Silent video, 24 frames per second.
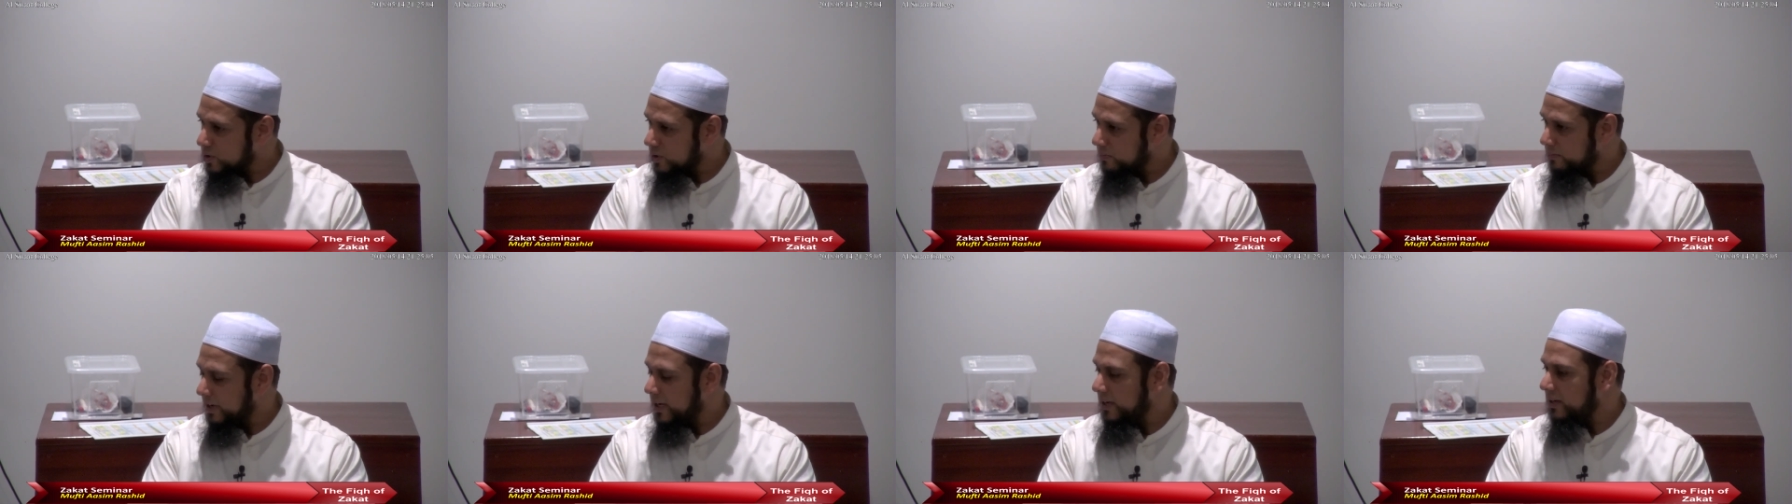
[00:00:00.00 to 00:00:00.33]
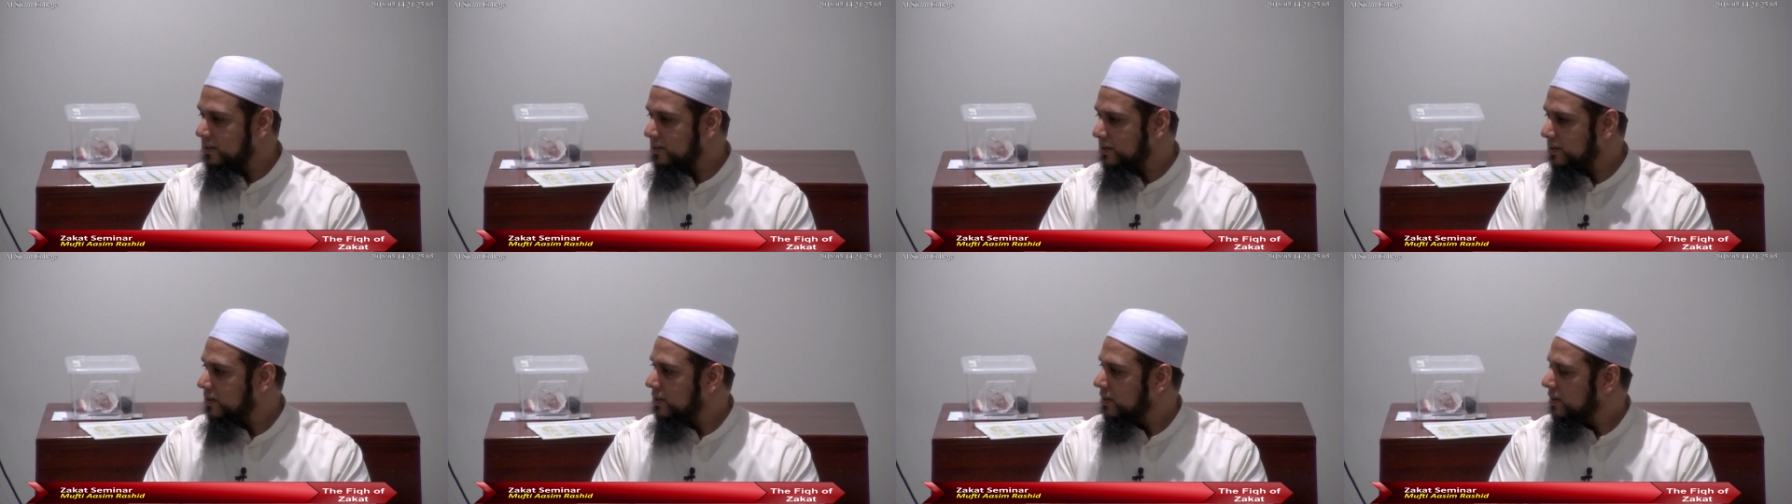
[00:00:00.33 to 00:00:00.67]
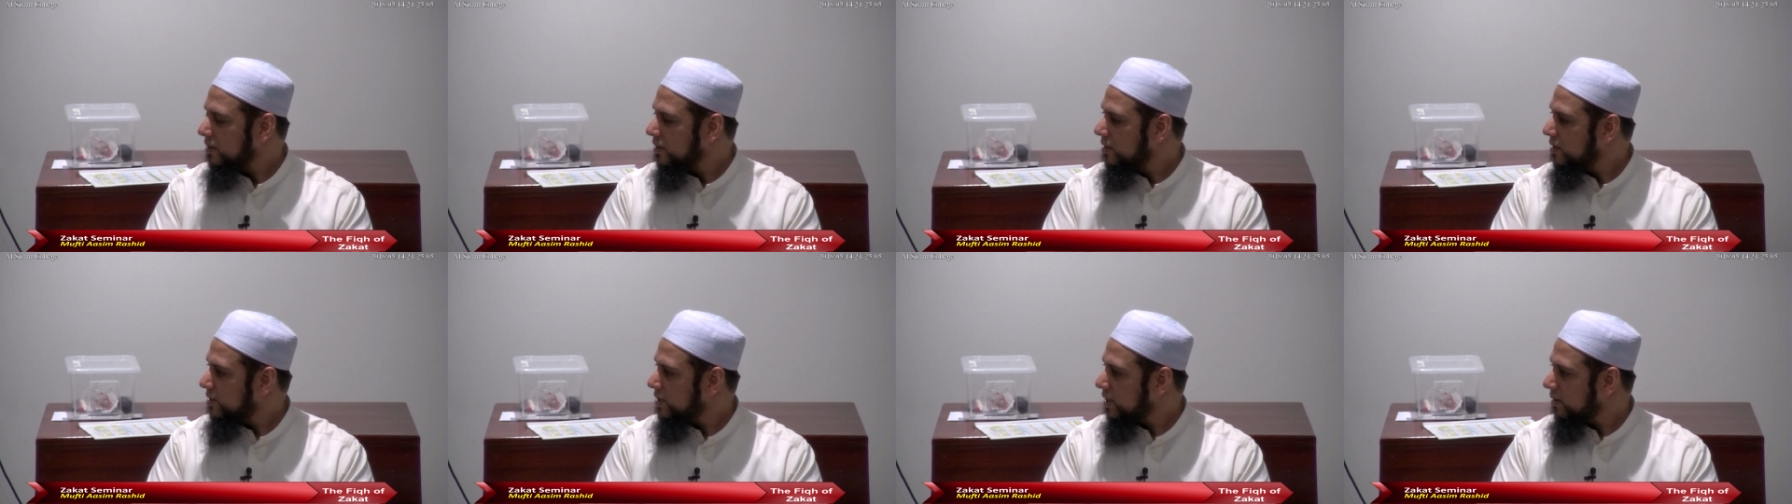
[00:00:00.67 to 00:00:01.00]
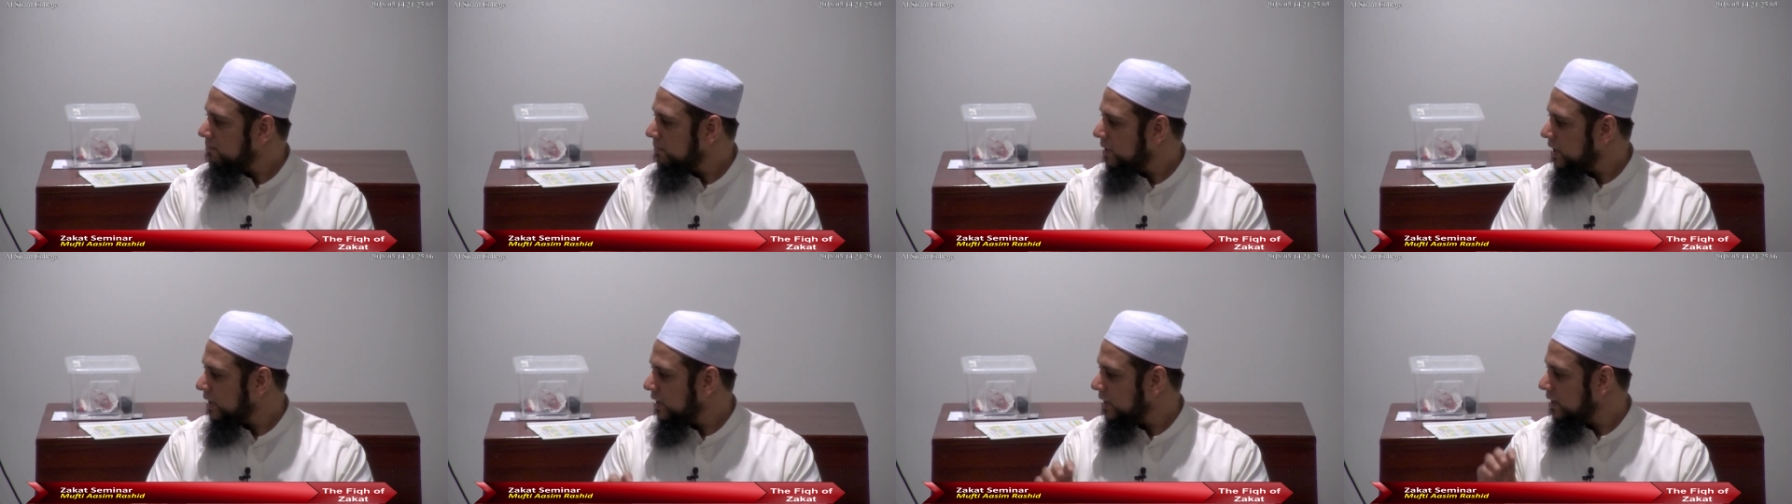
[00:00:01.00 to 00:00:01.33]
to make
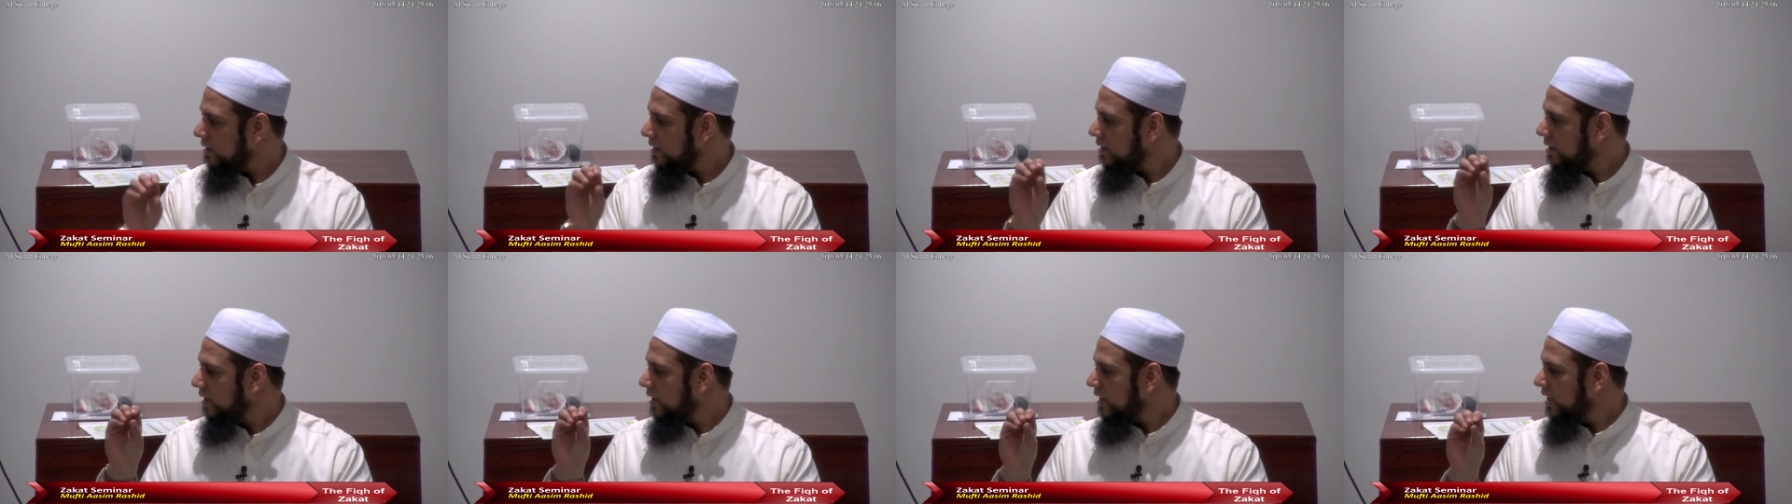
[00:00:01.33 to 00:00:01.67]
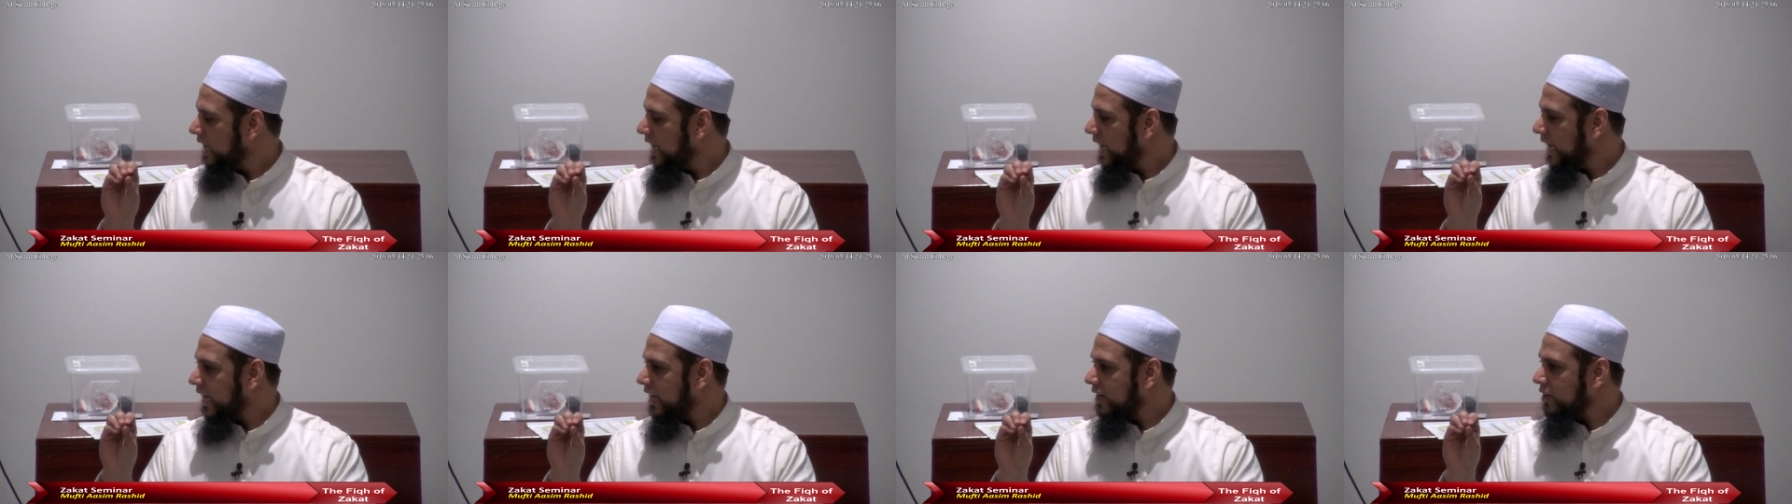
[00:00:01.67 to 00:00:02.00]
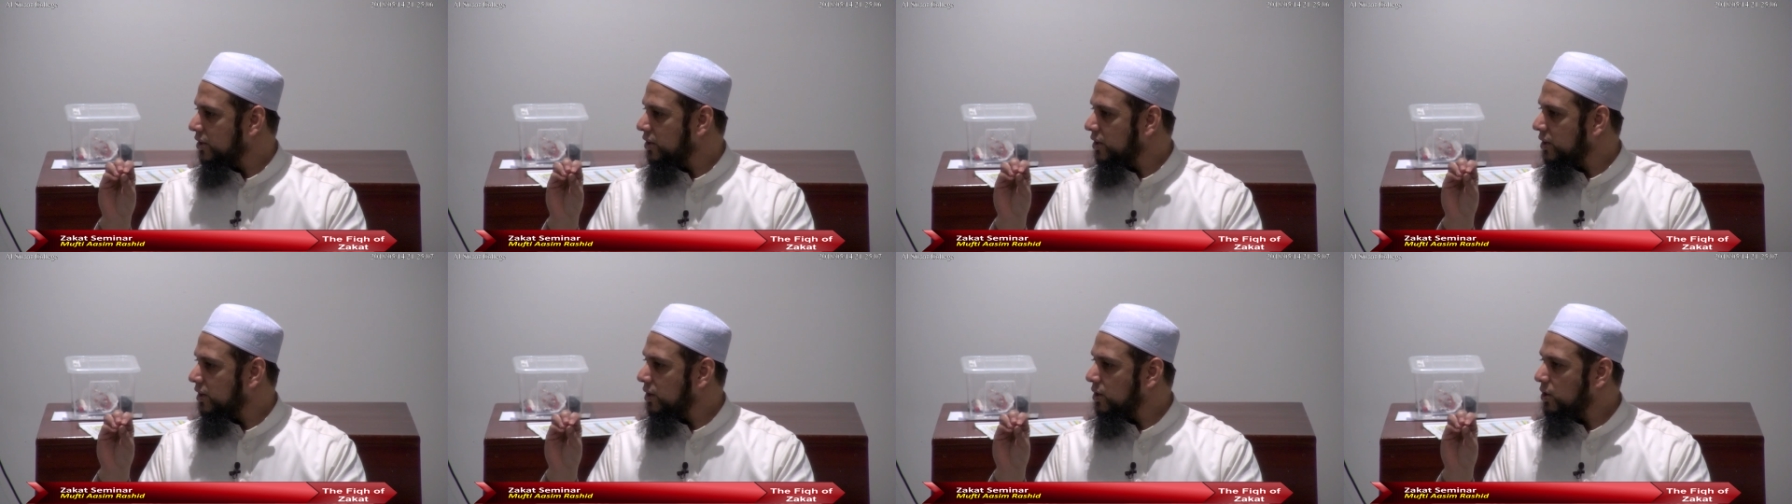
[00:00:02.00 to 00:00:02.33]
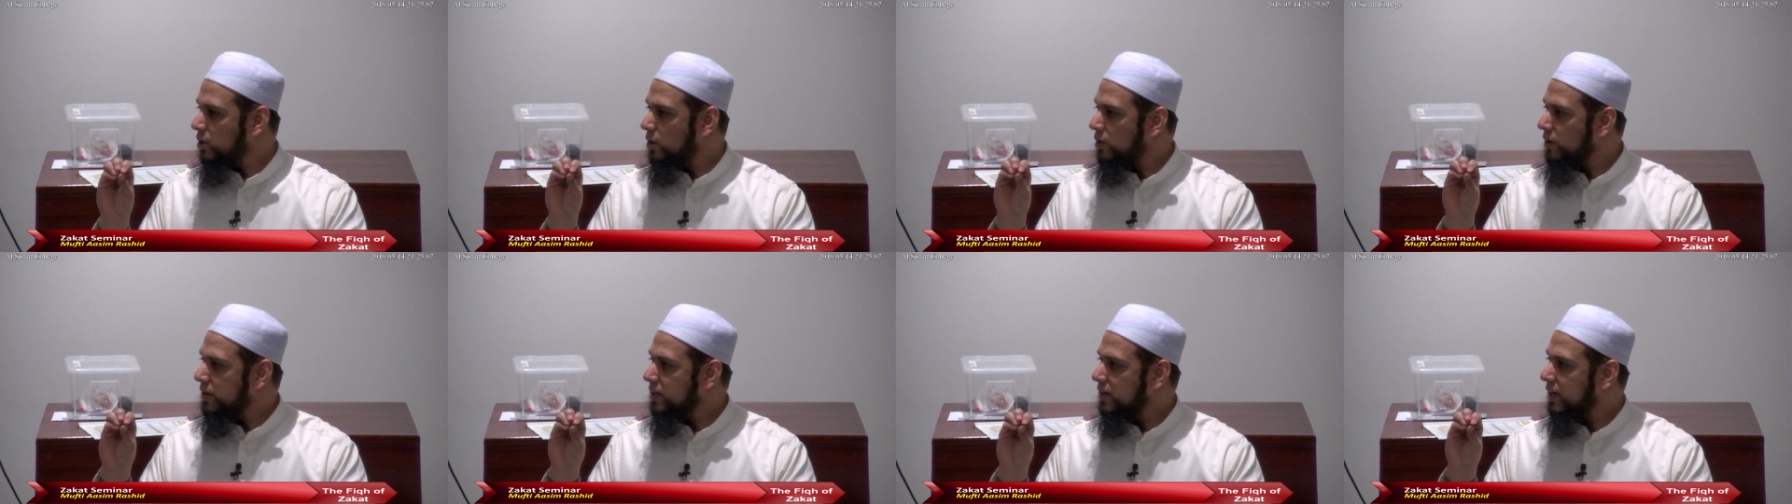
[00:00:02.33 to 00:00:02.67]
some money and you're going to
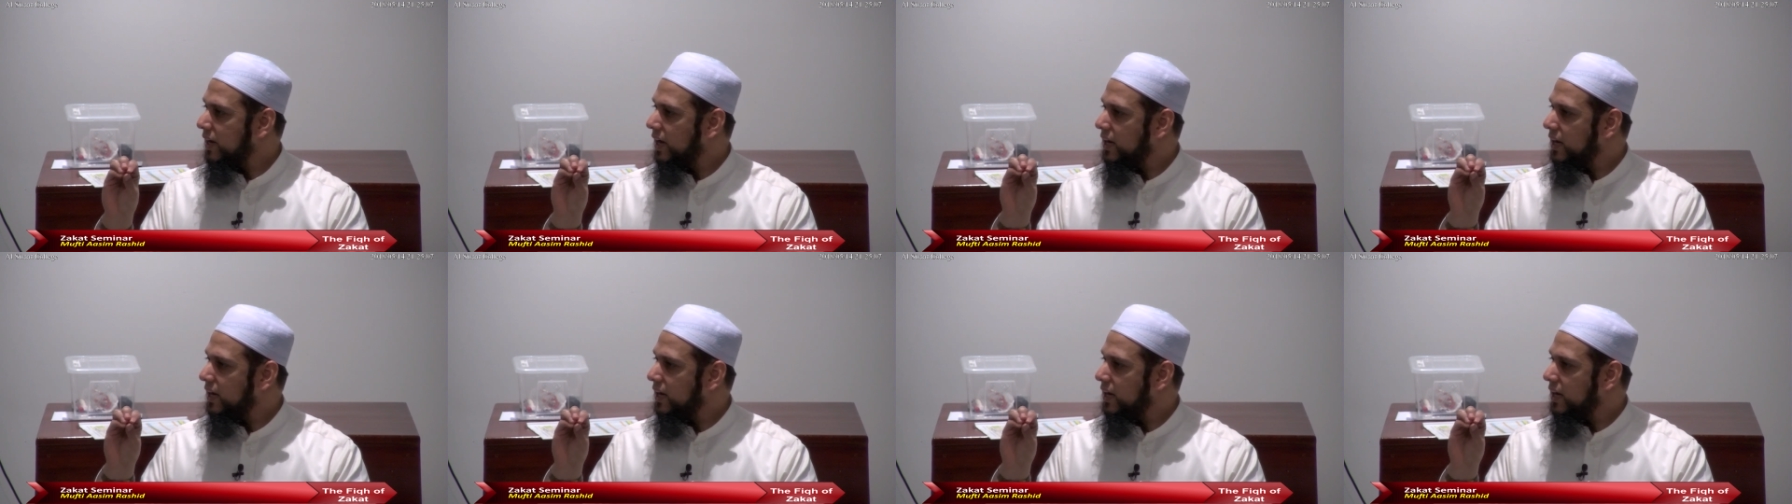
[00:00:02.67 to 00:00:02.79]
go in,